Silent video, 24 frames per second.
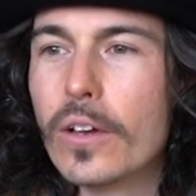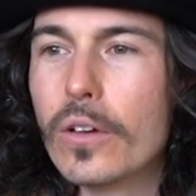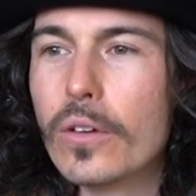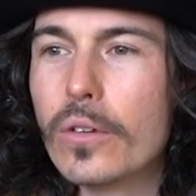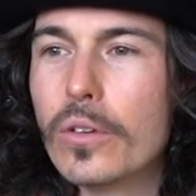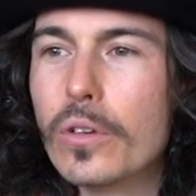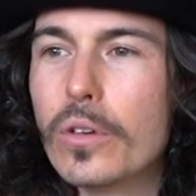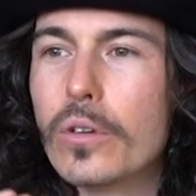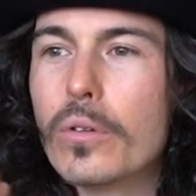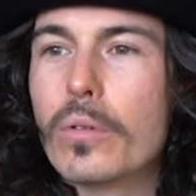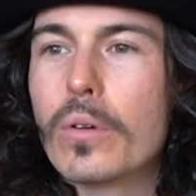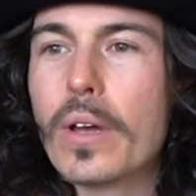
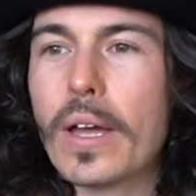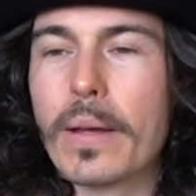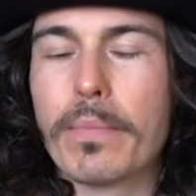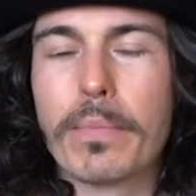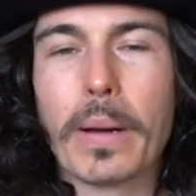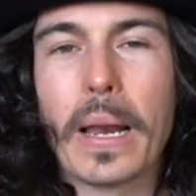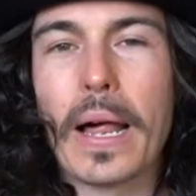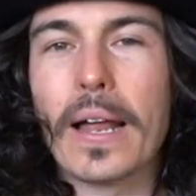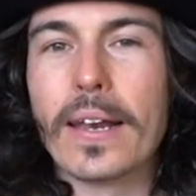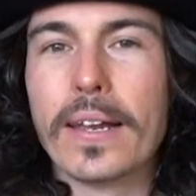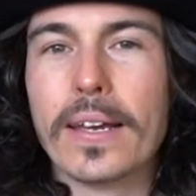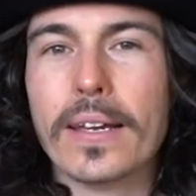you
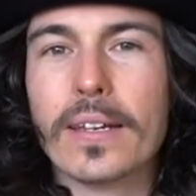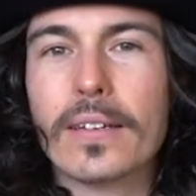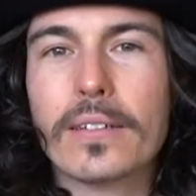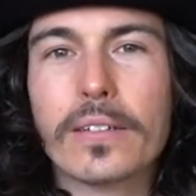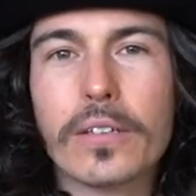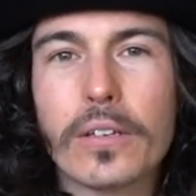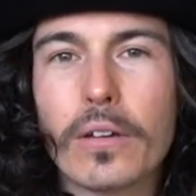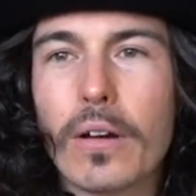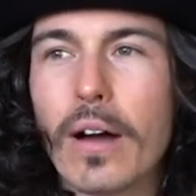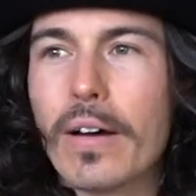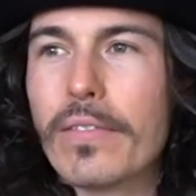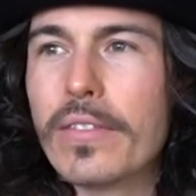plan it,
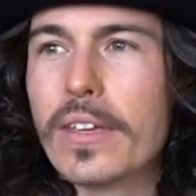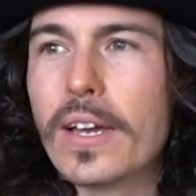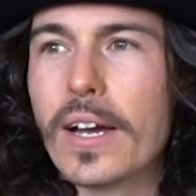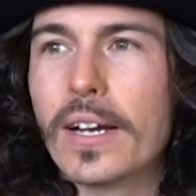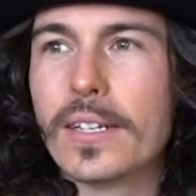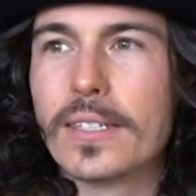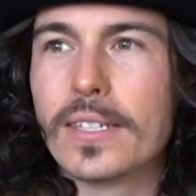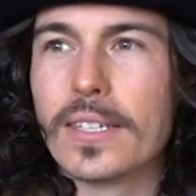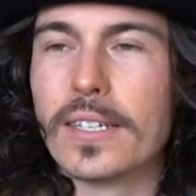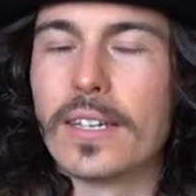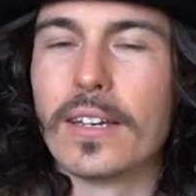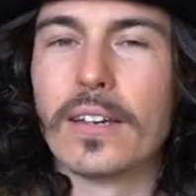you have the
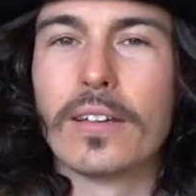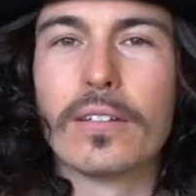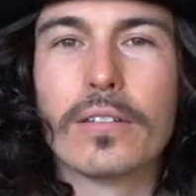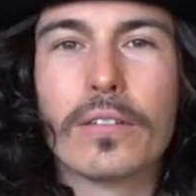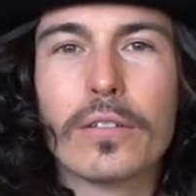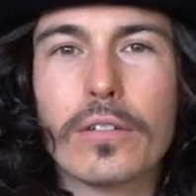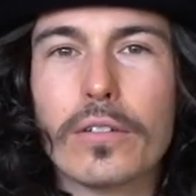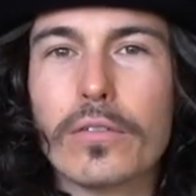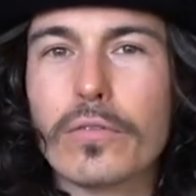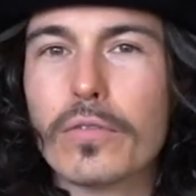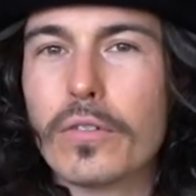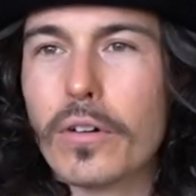idea,
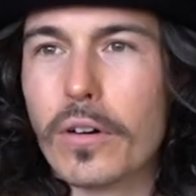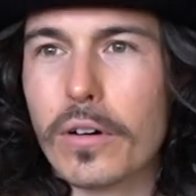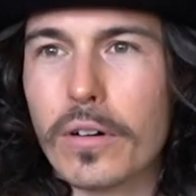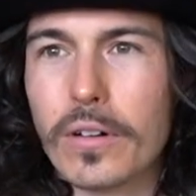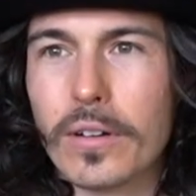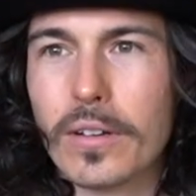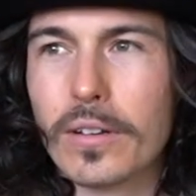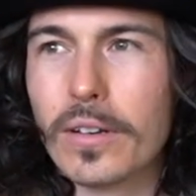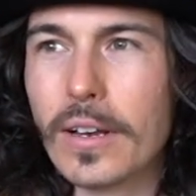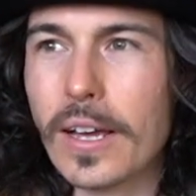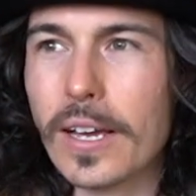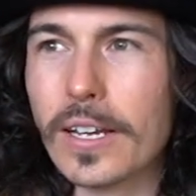you've
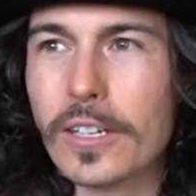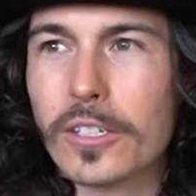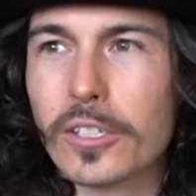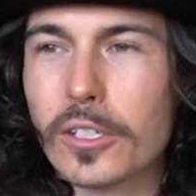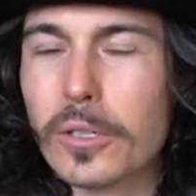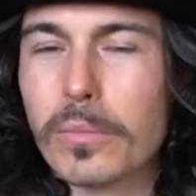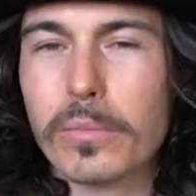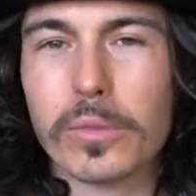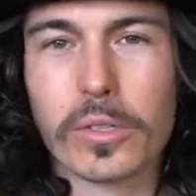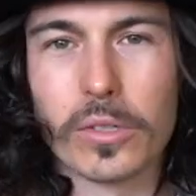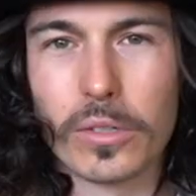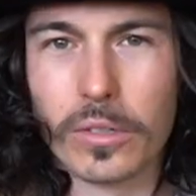got like
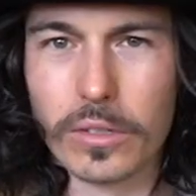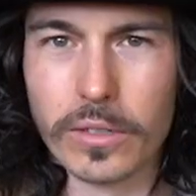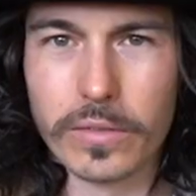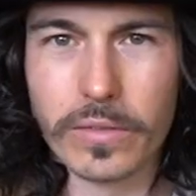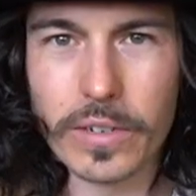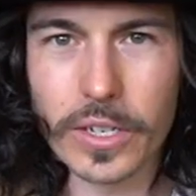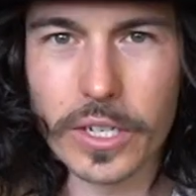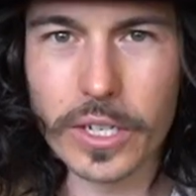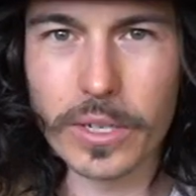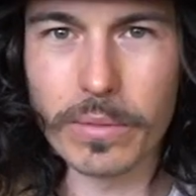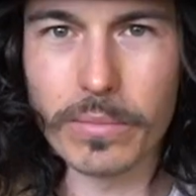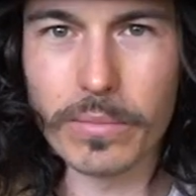some sort of
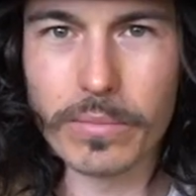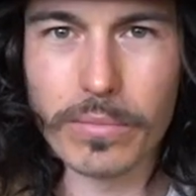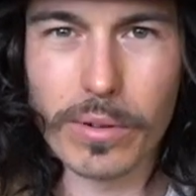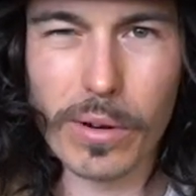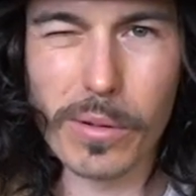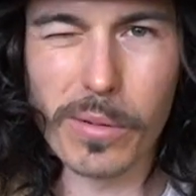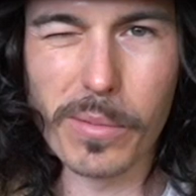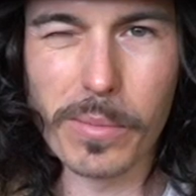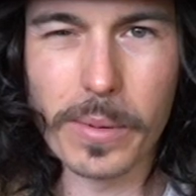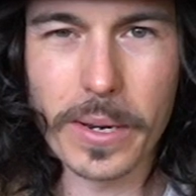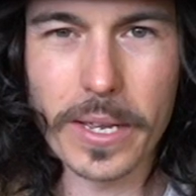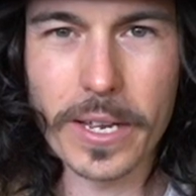vision
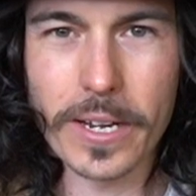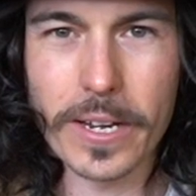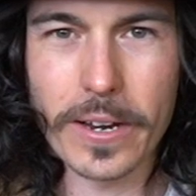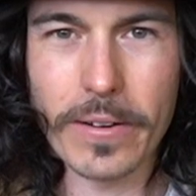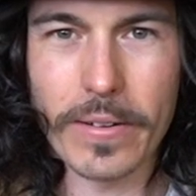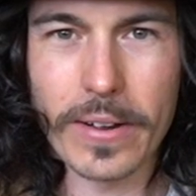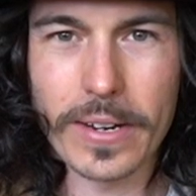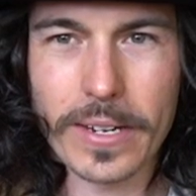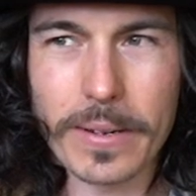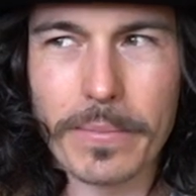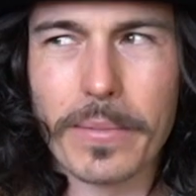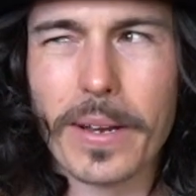probably in your
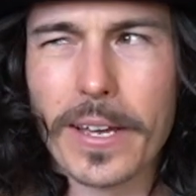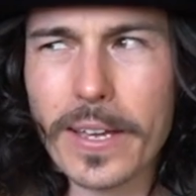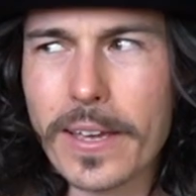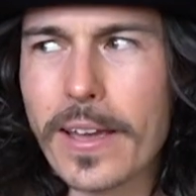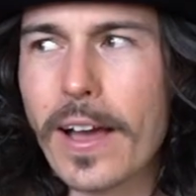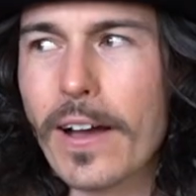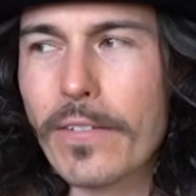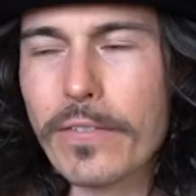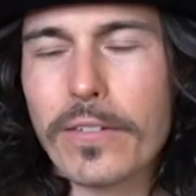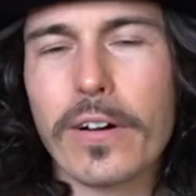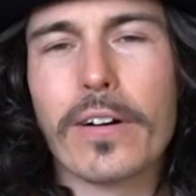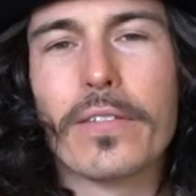head. I'm like, yeah,
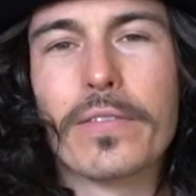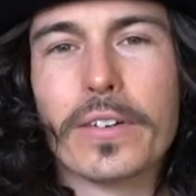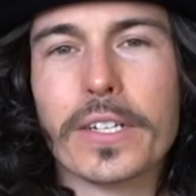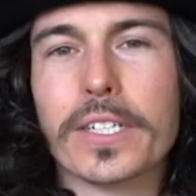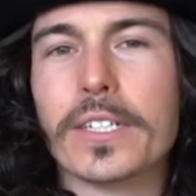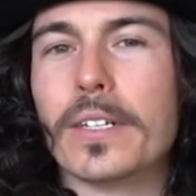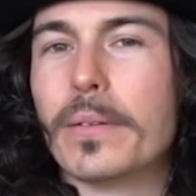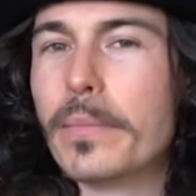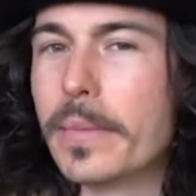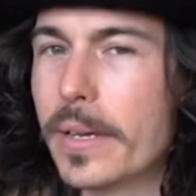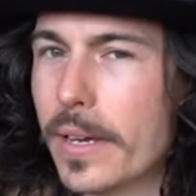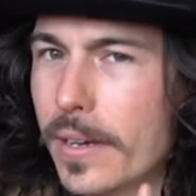I've got a
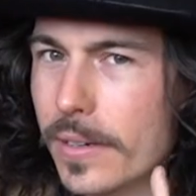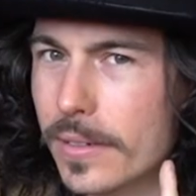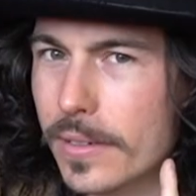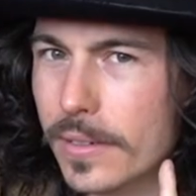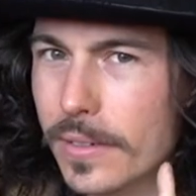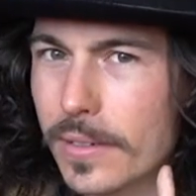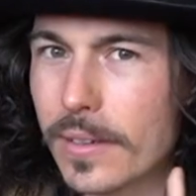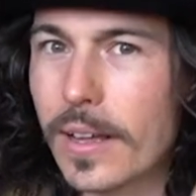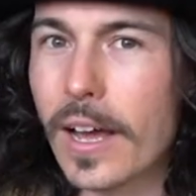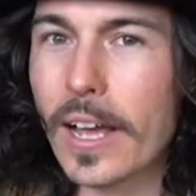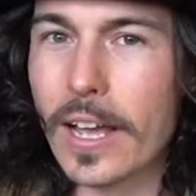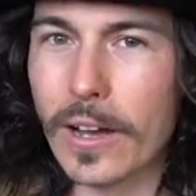vision in my head.
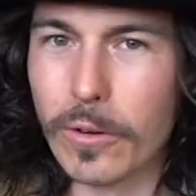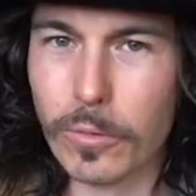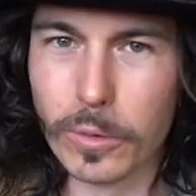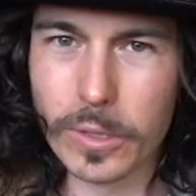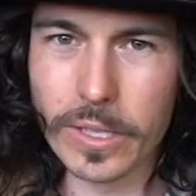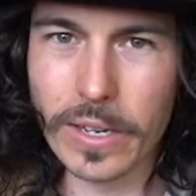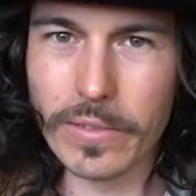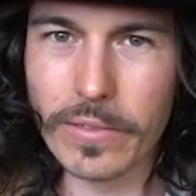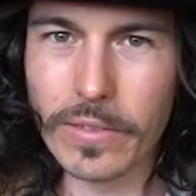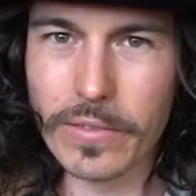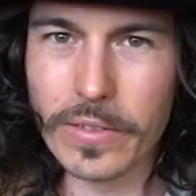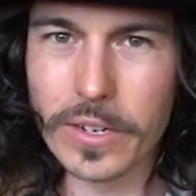I always
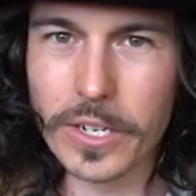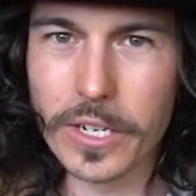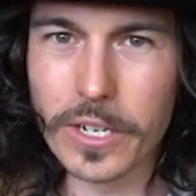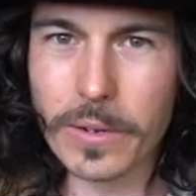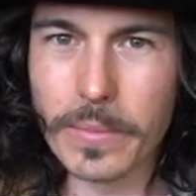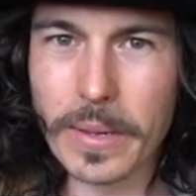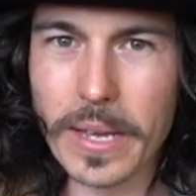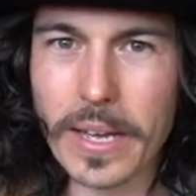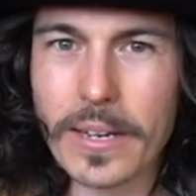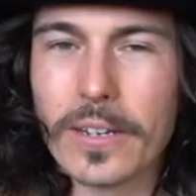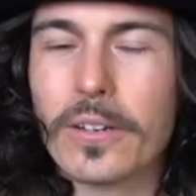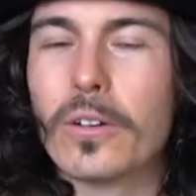have a vision in
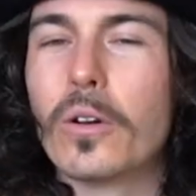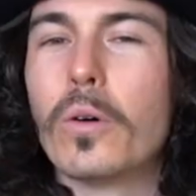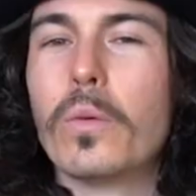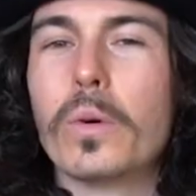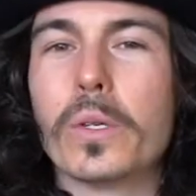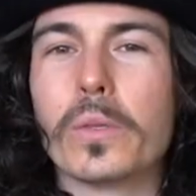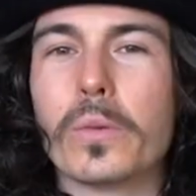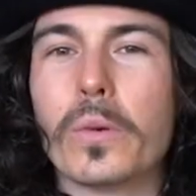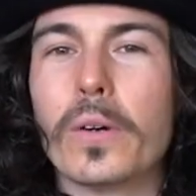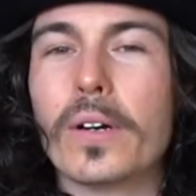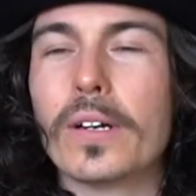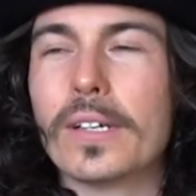my head, it
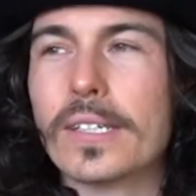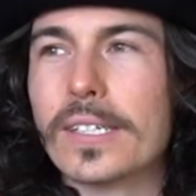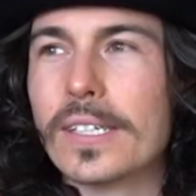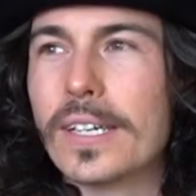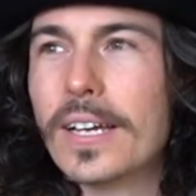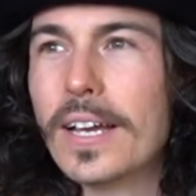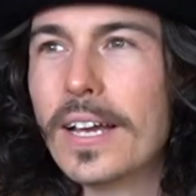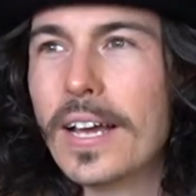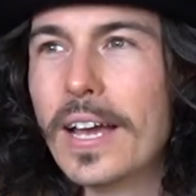always works.